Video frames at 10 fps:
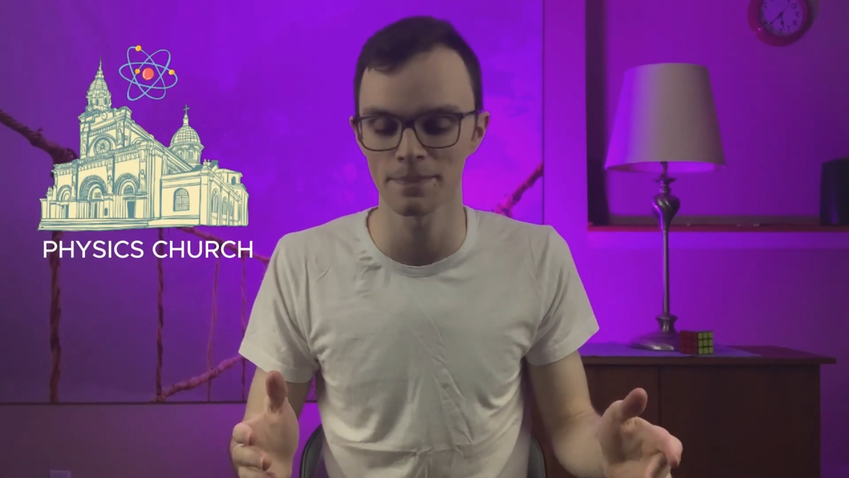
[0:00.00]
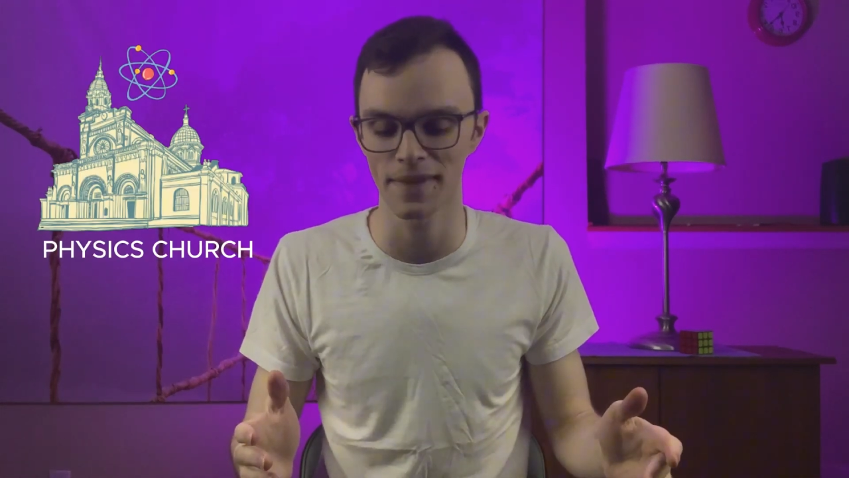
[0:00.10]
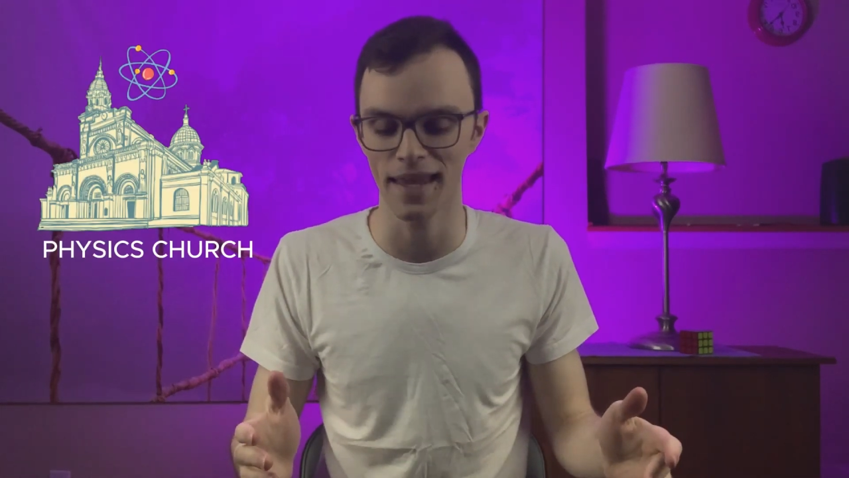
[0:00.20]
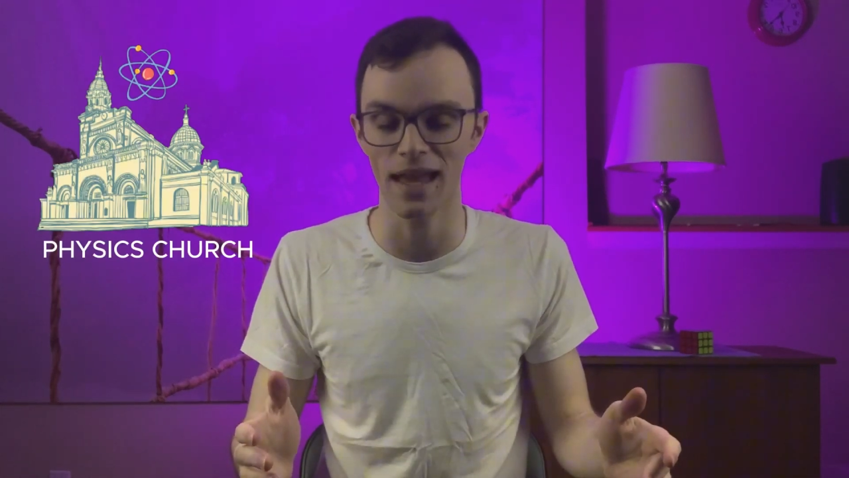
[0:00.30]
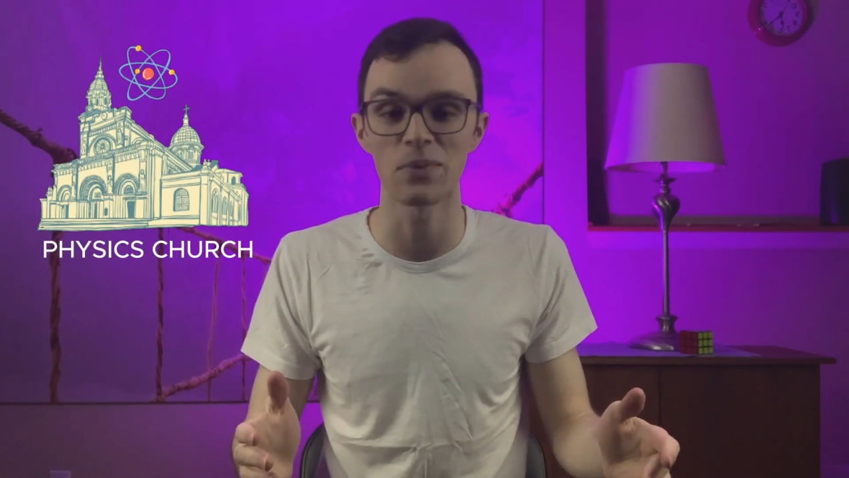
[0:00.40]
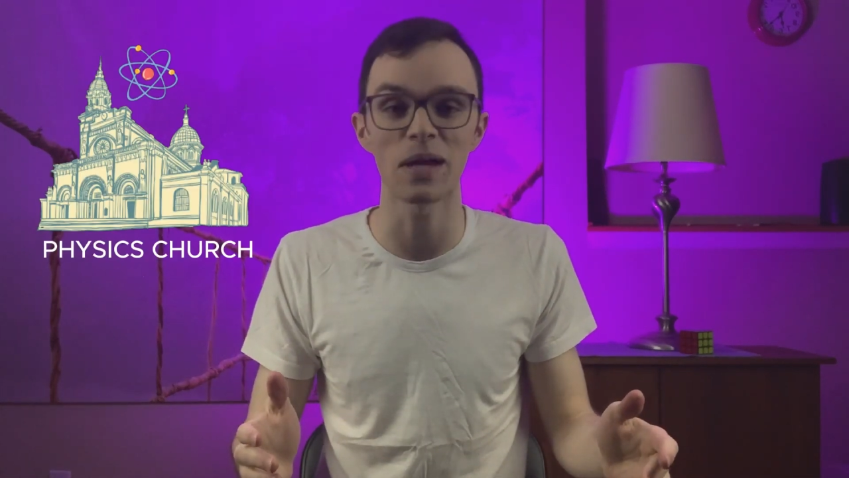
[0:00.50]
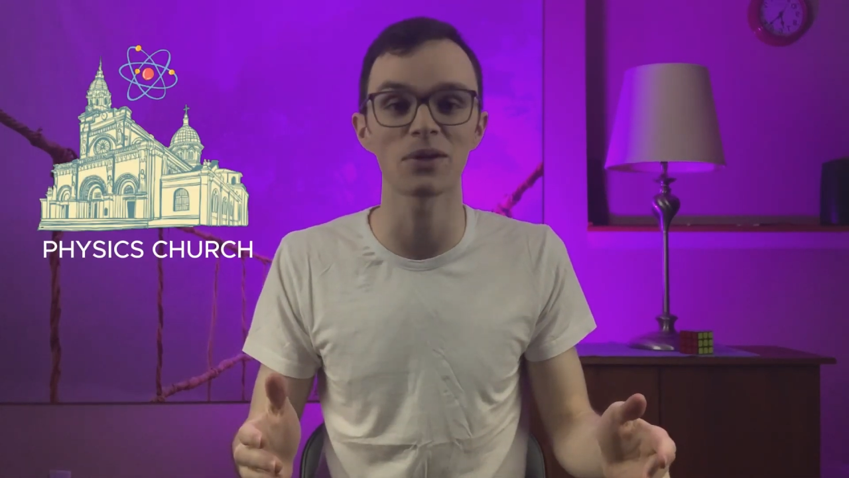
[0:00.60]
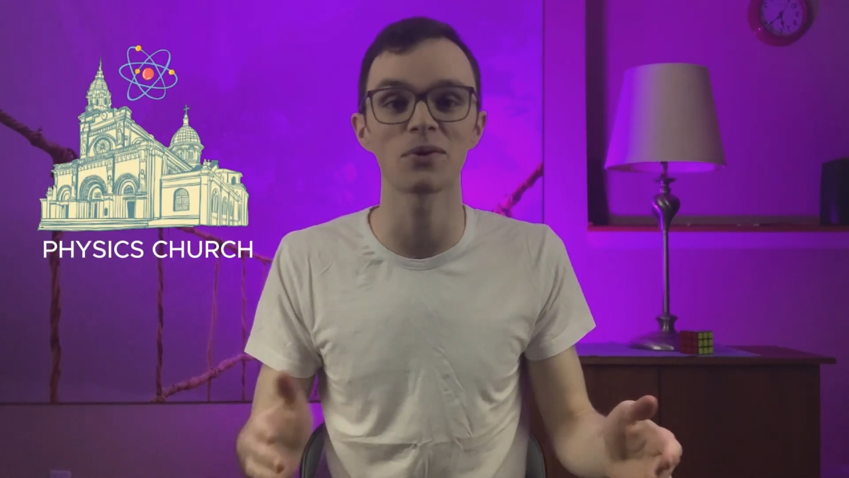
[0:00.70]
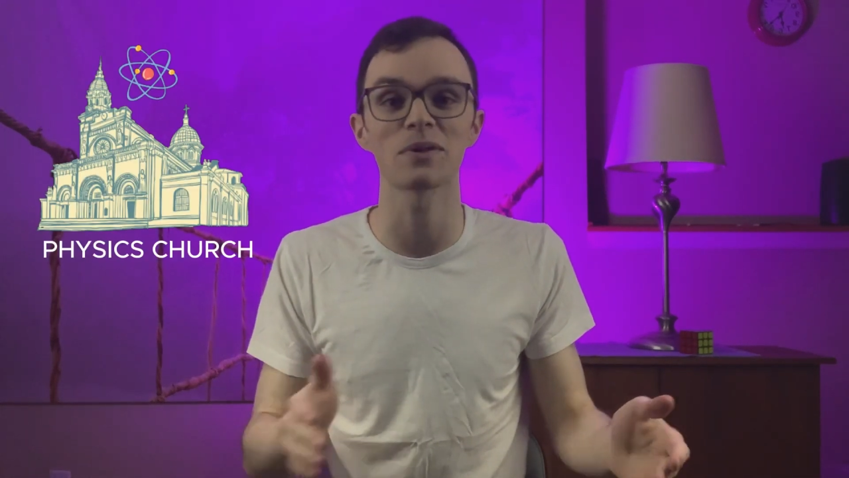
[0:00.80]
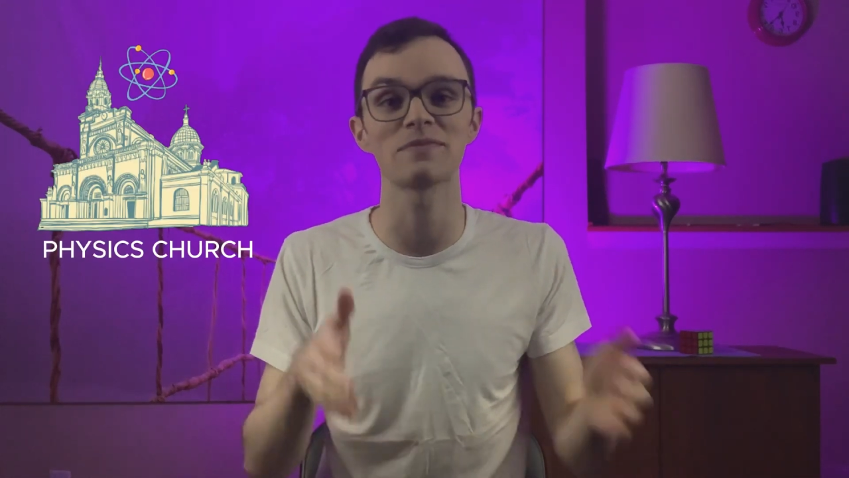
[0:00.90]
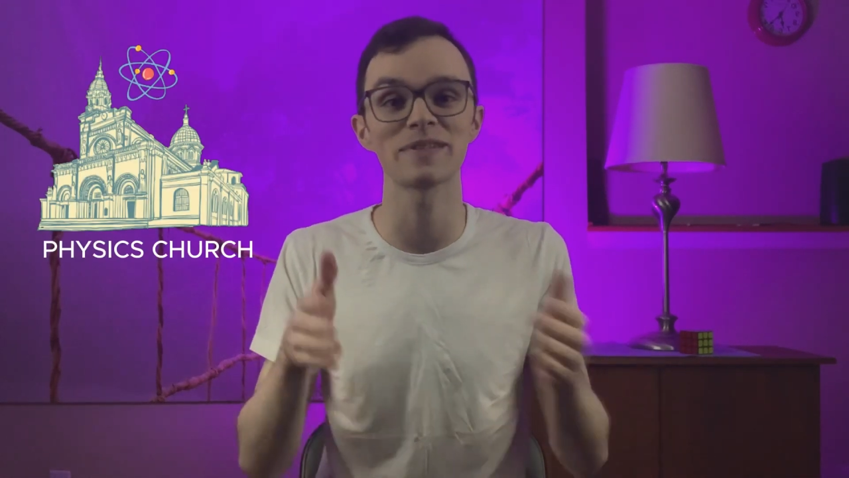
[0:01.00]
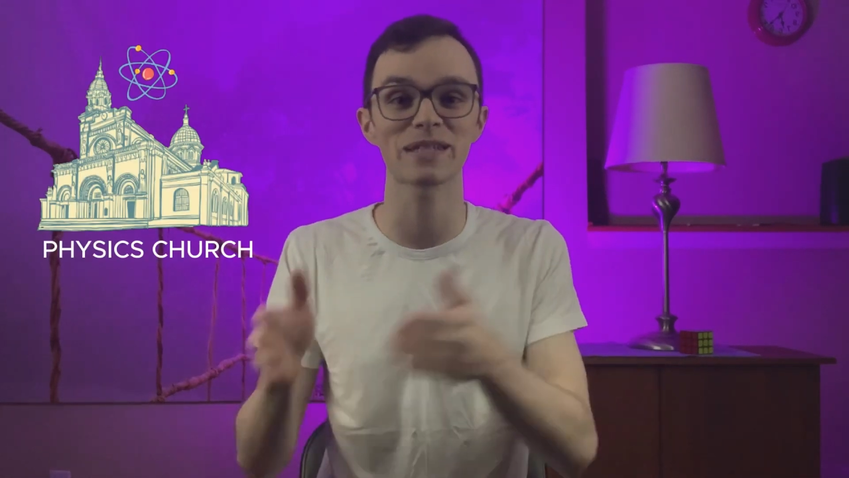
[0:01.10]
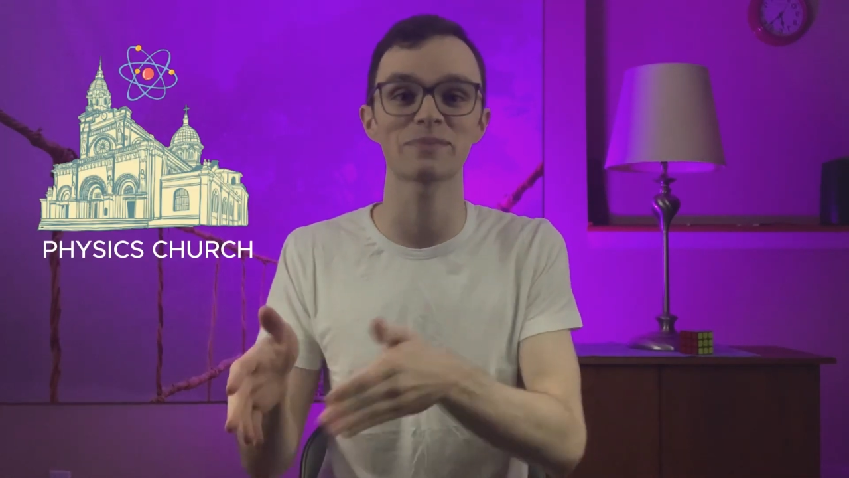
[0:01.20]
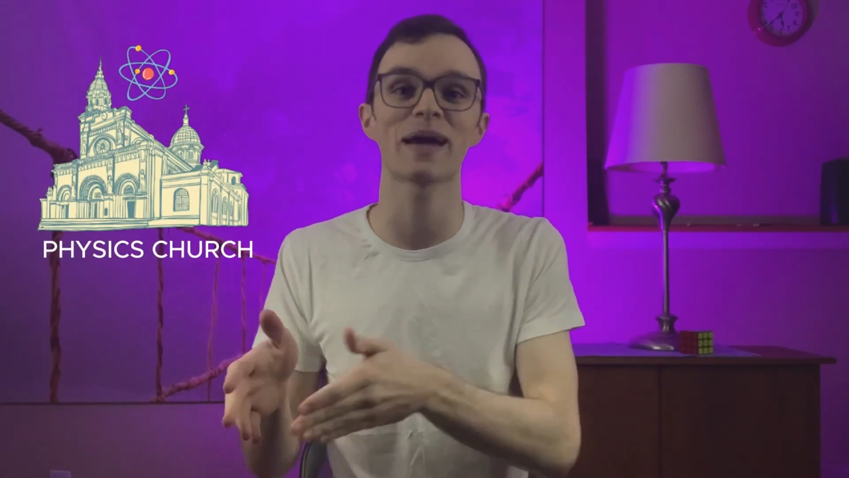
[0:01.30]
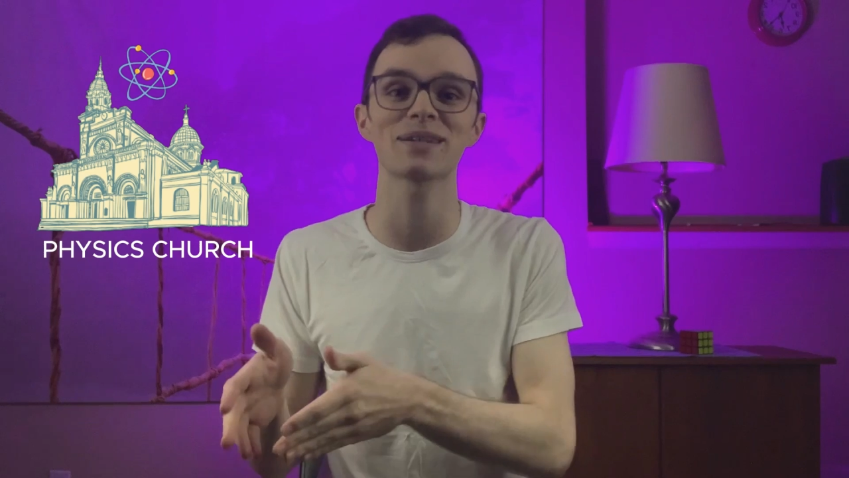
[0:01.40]
and we got to go to the physics
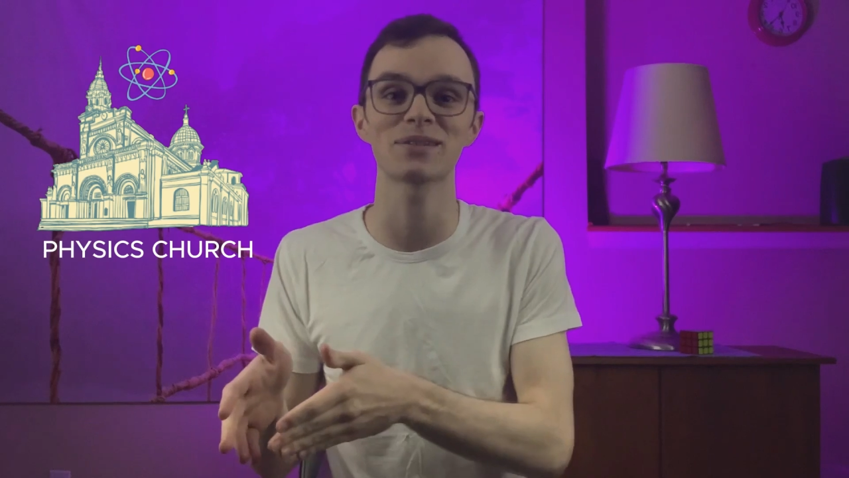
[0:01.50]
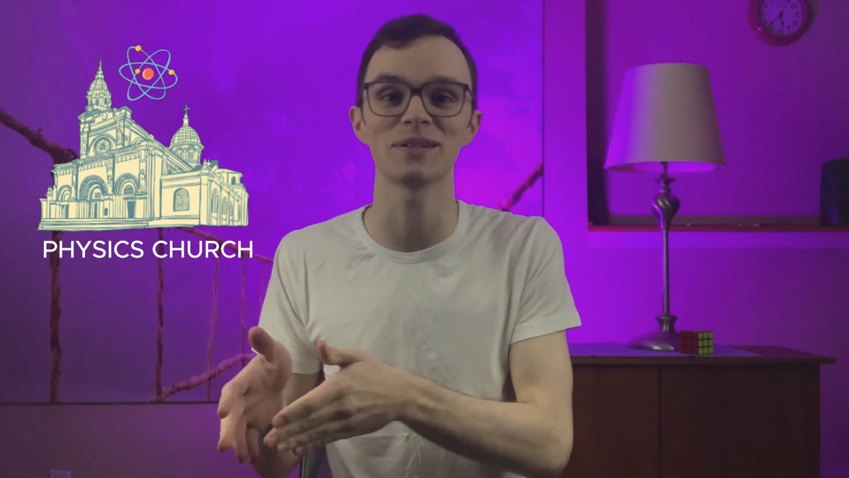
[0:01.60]
pastor